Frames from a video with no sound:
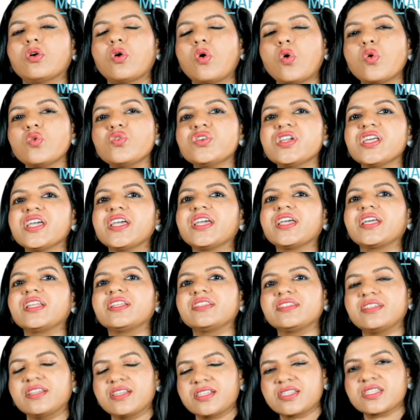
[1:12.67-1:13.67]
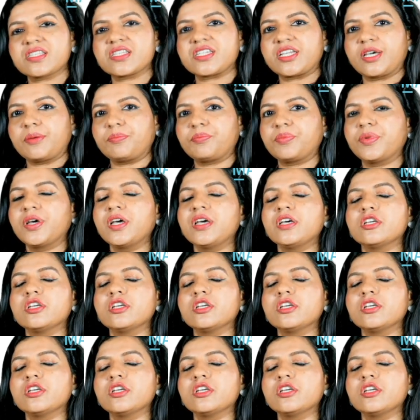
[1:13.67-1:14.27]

only in this step.